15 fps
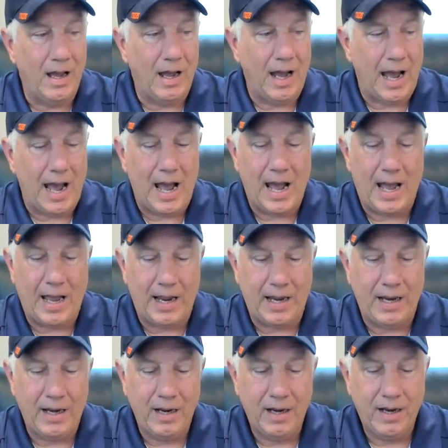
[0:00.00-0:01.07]

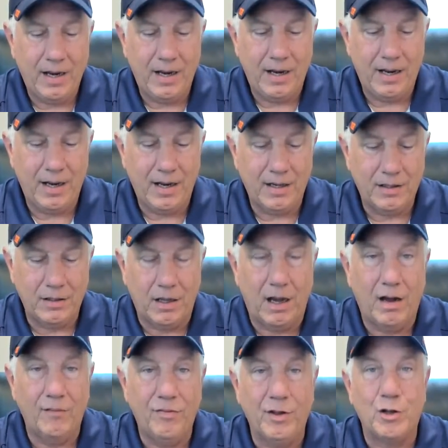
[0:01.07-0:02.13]
I
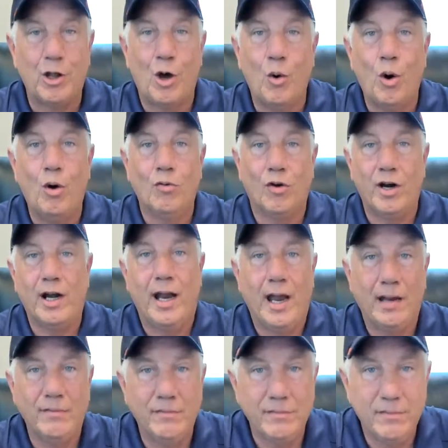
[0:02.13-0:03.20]
love the low
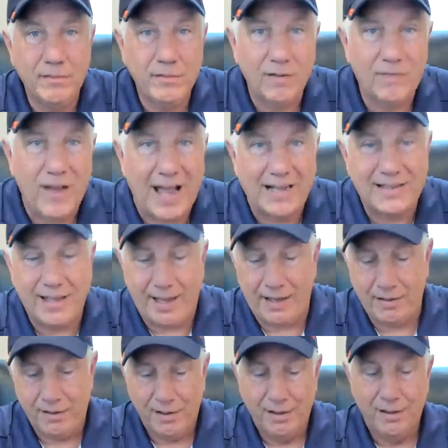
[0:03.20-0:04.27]
overhead. The fact
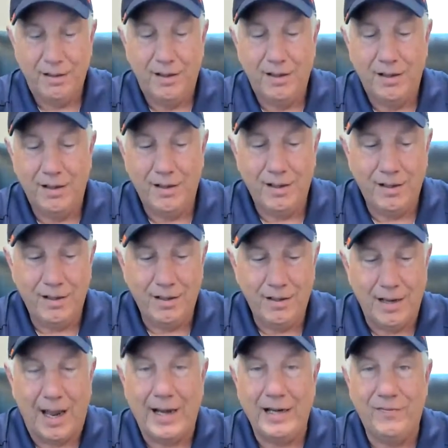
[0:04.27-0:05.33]
that
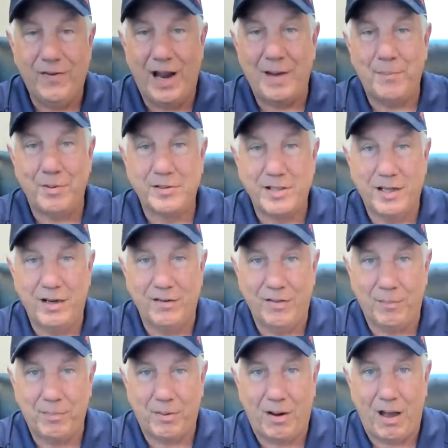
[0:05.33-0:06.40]
95% of
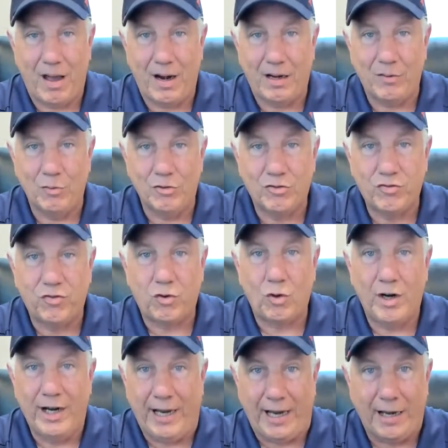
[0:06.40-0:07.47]
the product was
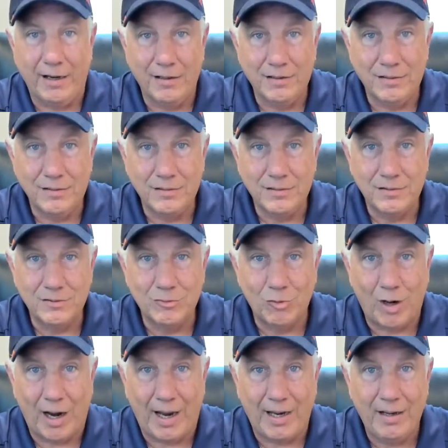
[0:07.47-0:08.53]
free,
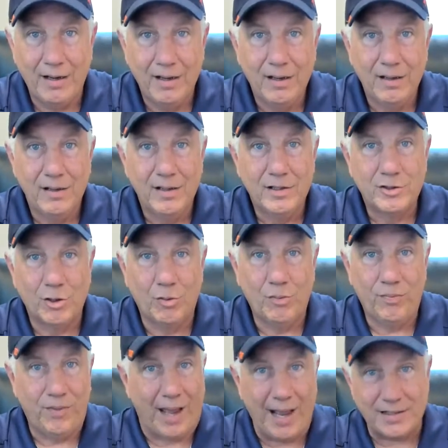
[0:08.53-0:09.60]
right? So
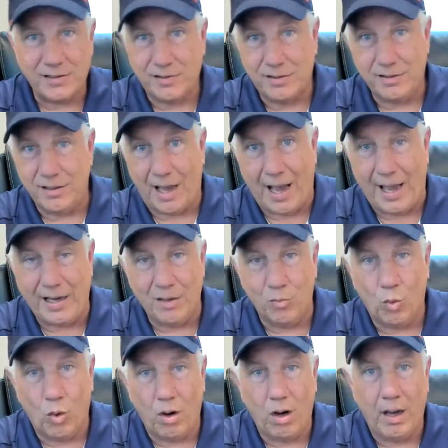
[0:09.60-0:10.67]
that's
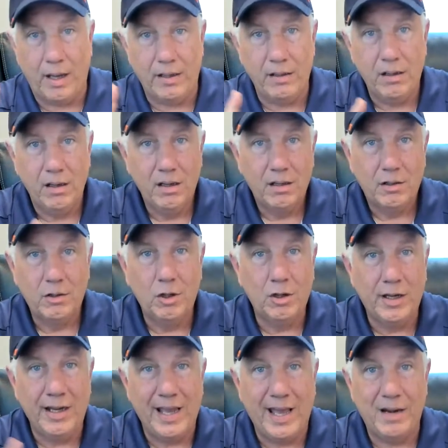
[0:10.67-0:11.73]
item one,
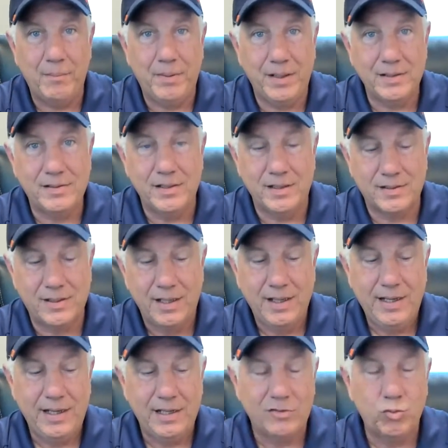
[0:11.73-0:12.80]
looking at a business
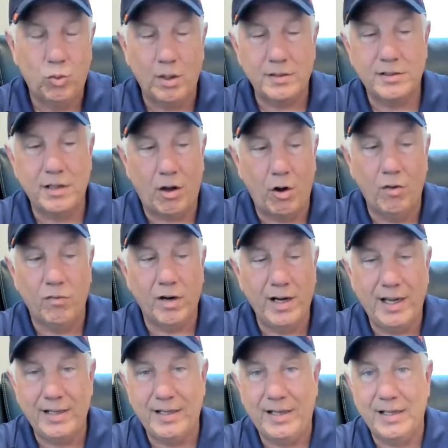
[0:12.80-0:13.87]
is what's the
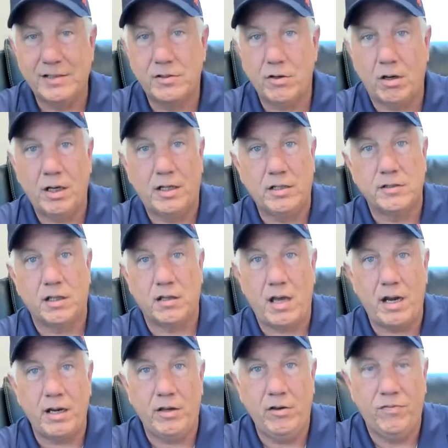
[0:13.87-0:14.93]
overhead to get started? Because a
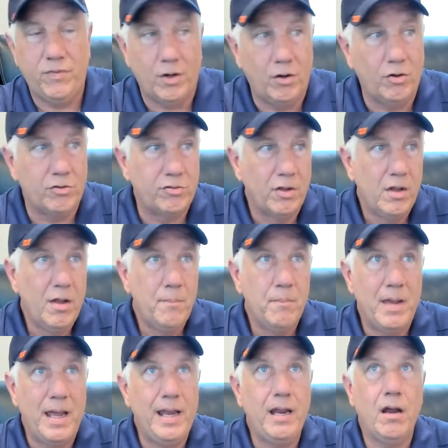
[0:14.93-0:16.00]
lot of you folks
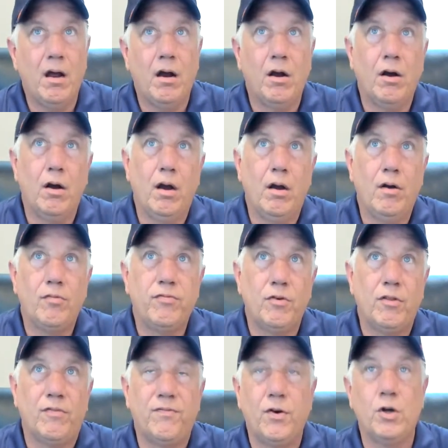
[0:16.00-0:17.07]
are for
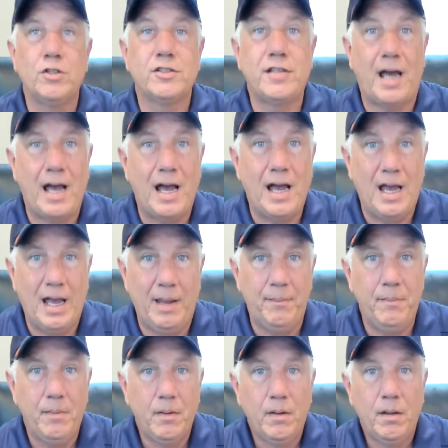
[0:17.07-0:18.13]
the first
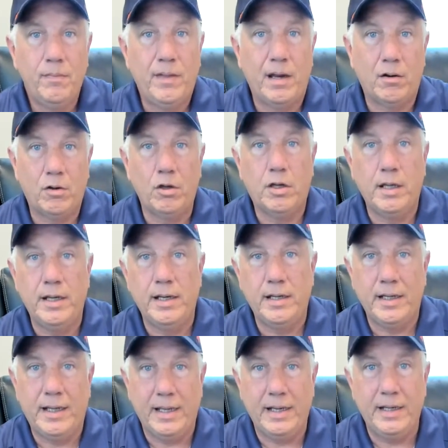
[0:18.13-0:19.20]
time that are looking into
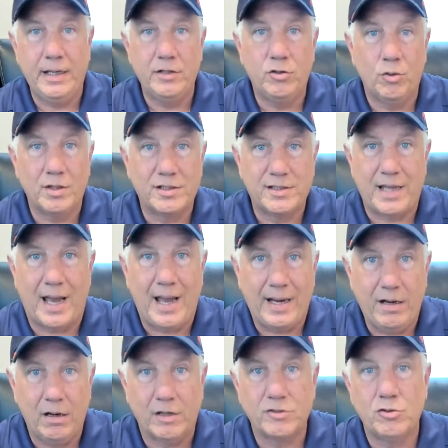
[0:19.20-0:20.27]
getting into a
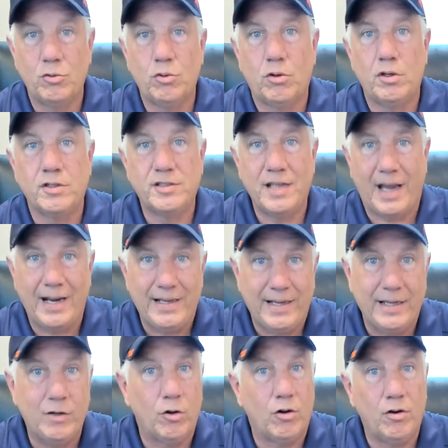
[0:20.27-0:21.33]
side hustle or a side
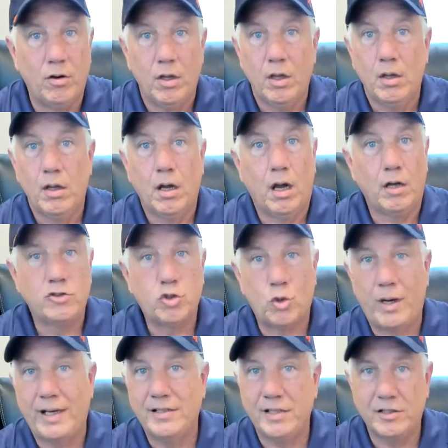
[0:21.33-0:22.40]
gig or a
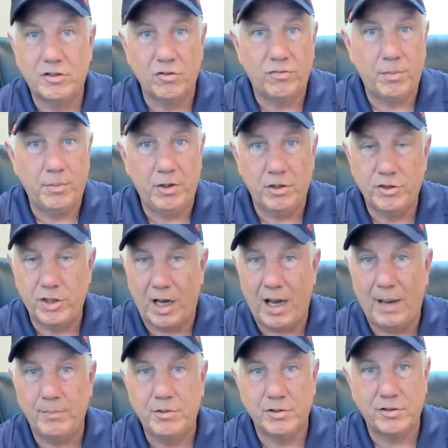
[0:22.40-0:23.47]
transition from your
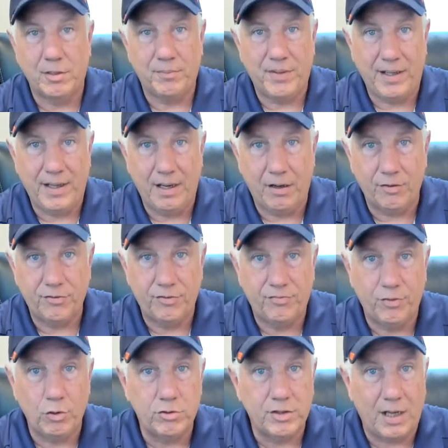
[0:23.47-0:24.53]
job to something else
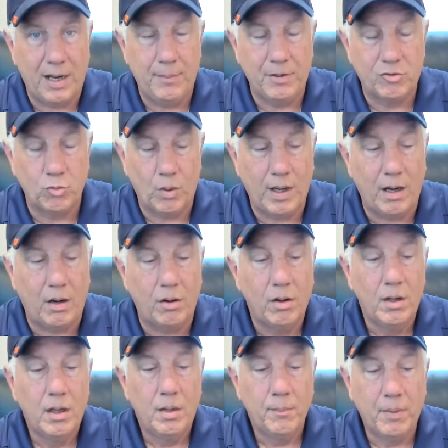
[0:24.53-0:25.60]
full-time as well,
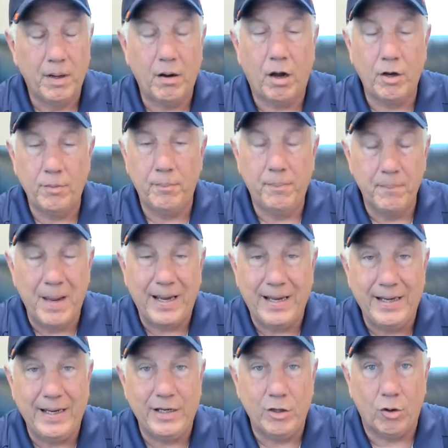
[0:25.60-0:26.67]
but
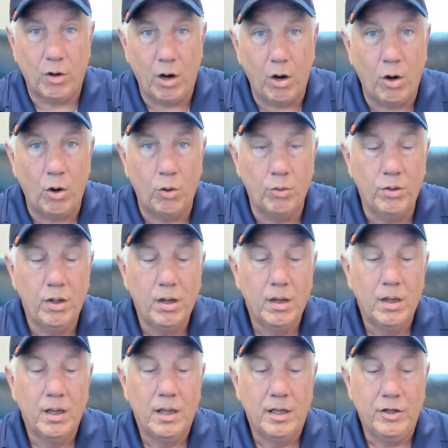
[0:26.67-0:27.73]
making it your own.
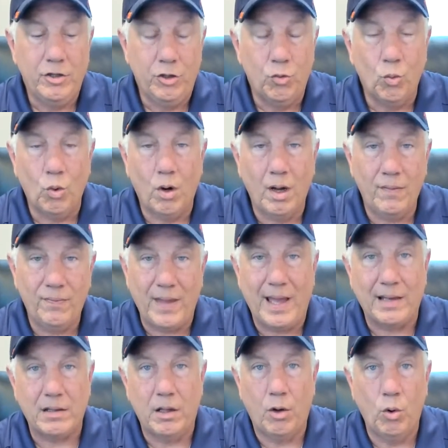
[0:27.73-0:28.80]
You want
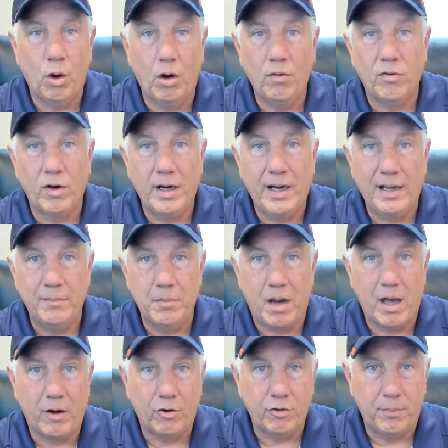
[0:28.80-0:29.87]
that low overhead
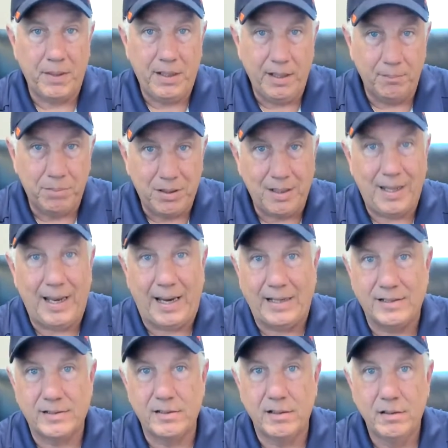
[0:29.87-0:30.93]
model to be in
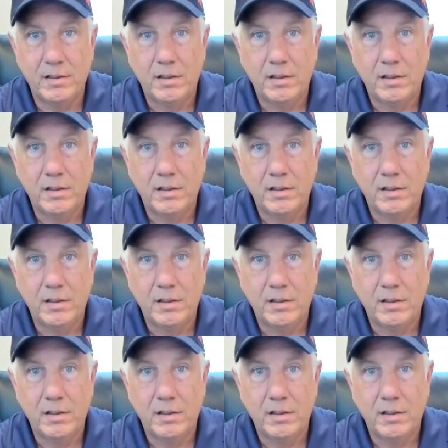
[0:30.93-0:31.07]
place.